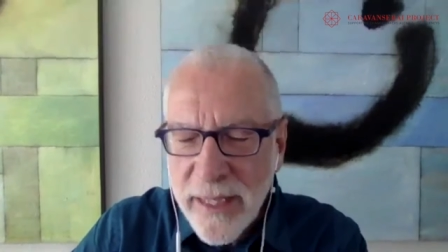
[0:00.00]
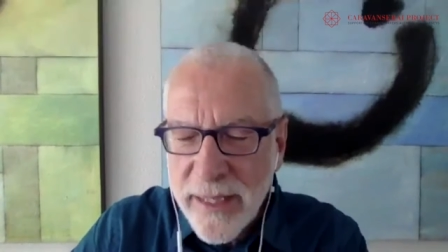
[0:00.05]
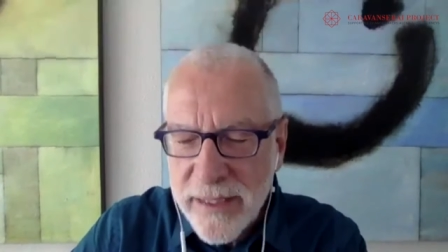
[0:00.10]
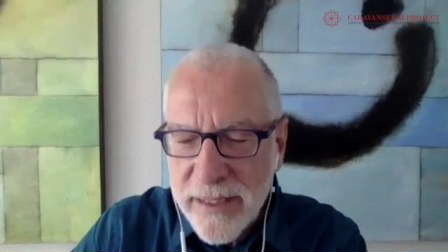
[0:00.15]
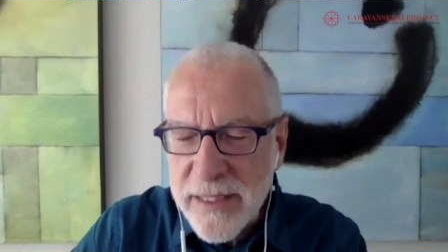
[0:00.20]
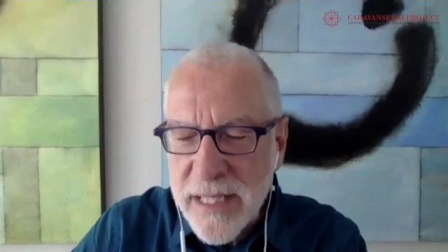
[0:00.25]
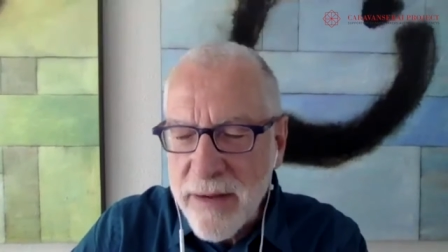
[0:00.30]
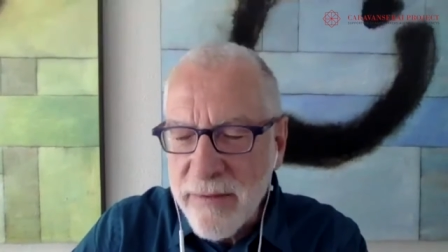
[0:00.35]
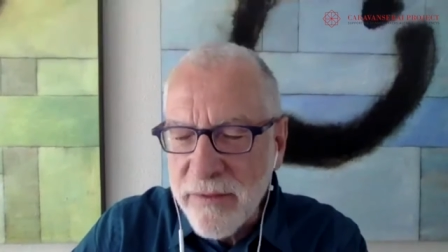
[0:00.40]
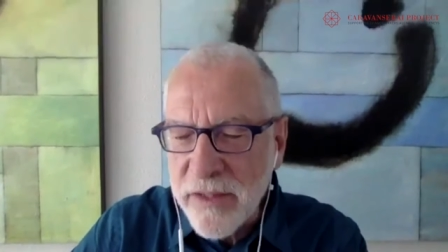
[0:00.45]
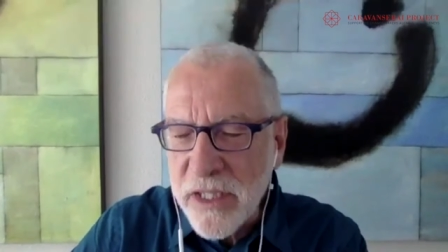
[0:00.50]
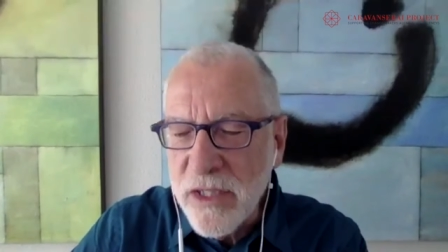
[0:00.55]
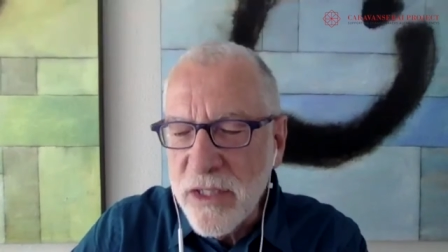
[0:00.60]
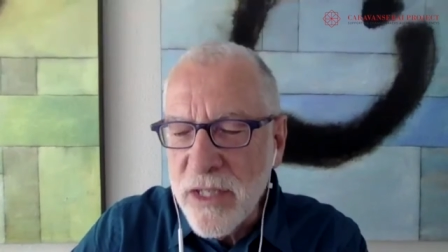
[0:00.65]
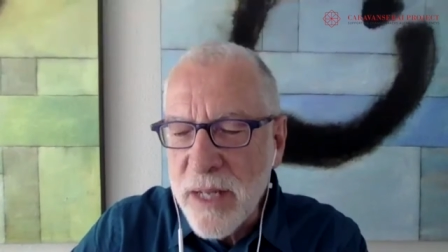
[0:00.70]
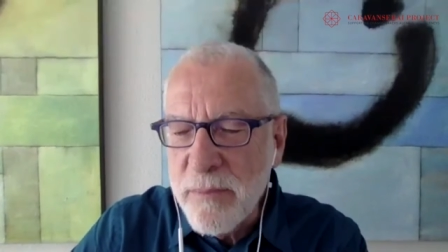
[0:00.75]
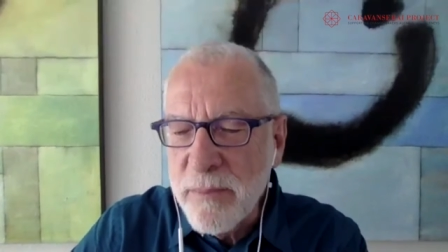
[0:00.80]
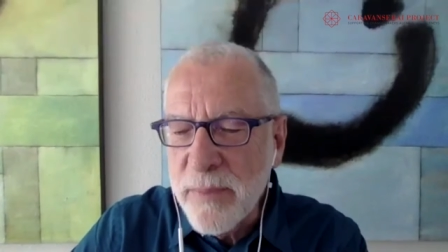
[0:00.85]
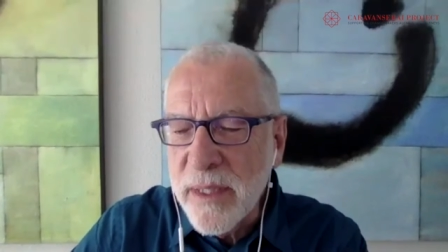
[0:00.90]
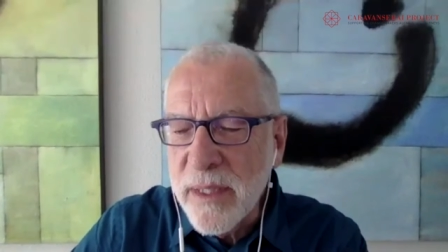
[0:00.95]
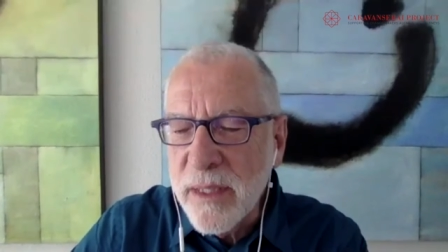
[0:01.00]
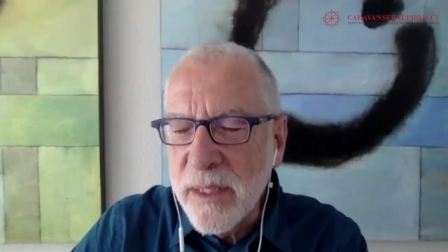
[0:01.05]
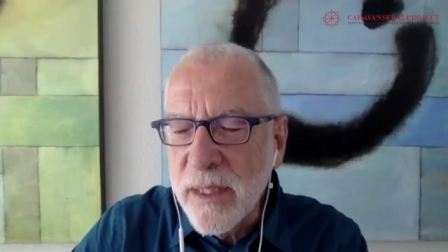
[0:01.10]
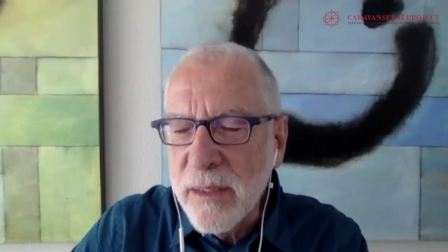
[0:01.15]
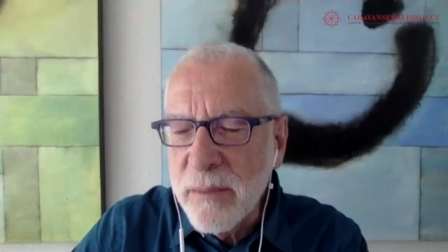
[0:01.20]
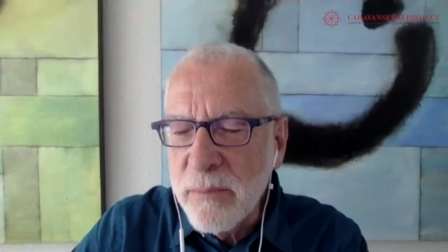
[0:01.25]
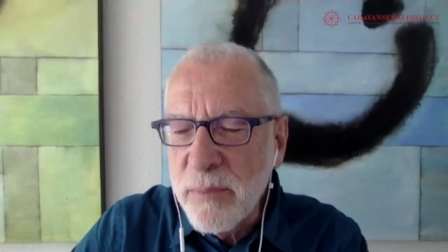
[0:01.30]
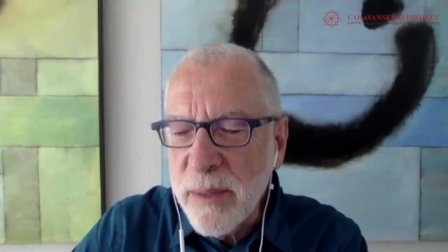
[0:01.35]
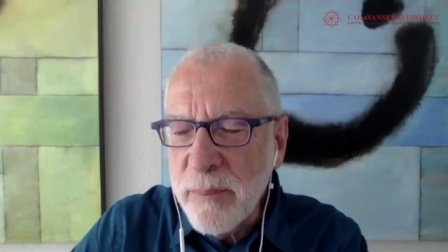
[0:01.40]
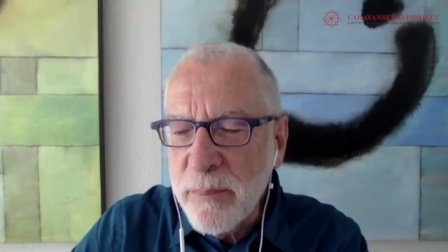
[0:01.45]
of a cute name, but
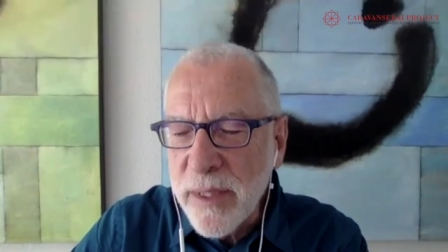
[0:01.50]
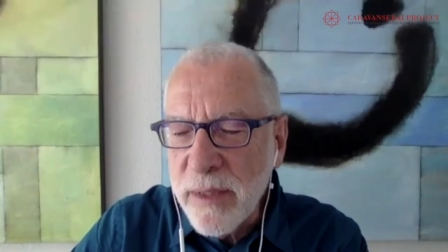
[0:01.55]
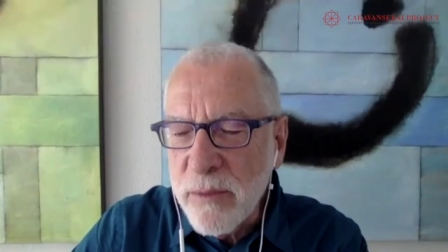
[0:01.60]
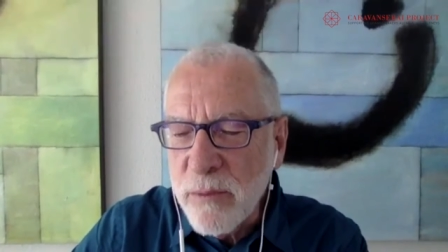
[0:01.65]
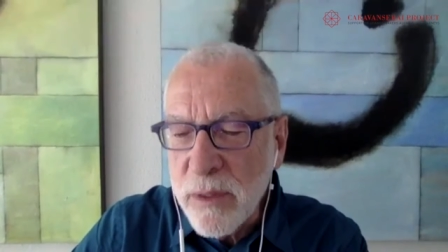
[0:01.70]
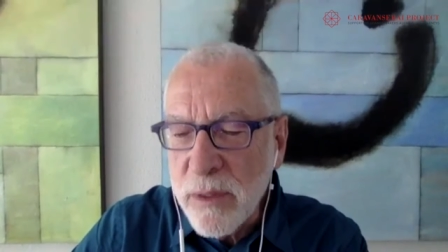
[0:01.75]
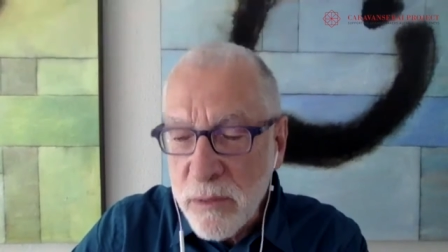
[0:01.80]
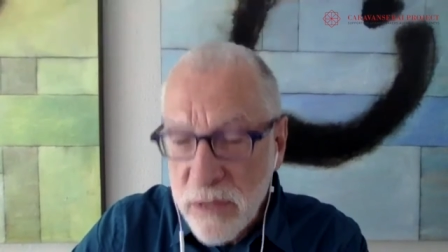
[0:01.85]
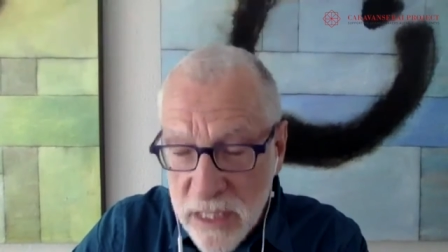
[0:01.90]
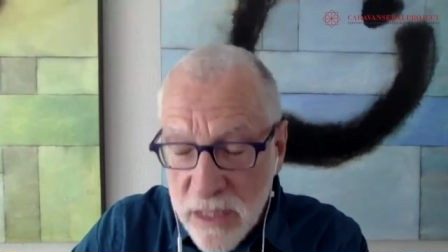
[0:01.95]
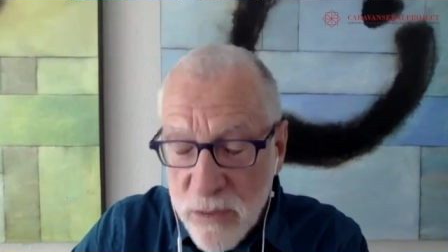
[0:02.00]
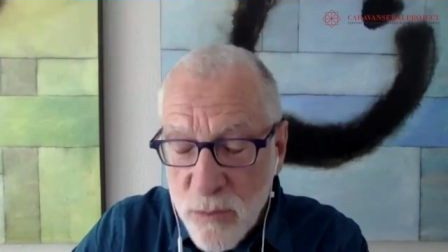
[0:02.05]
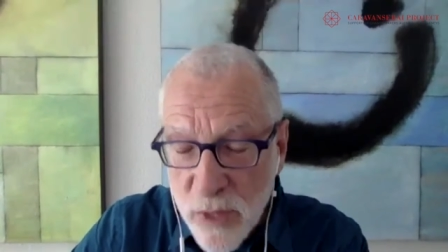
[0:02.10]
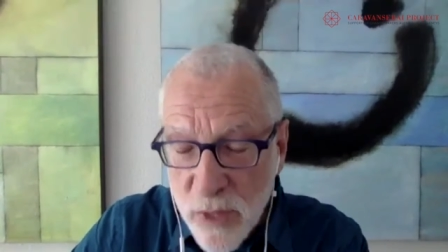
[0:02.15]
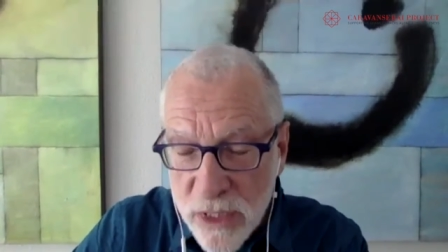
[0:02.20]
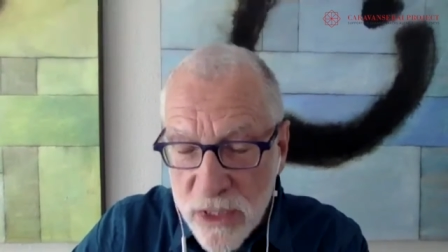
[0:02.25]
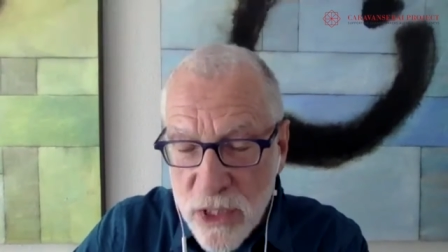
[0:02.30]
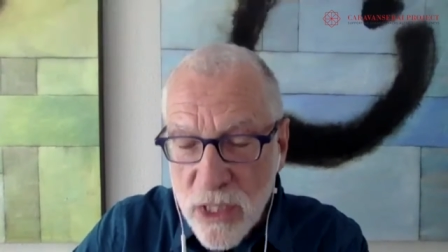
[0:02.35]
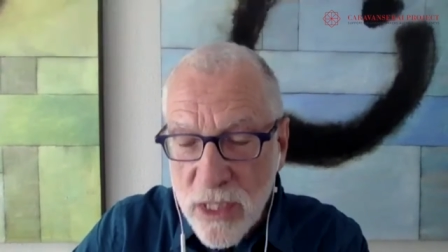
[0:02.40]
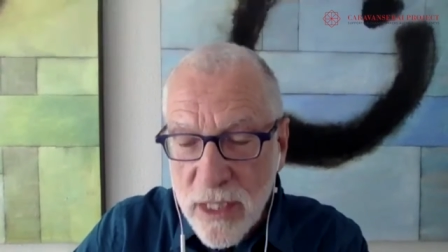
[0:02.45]
we did want to talk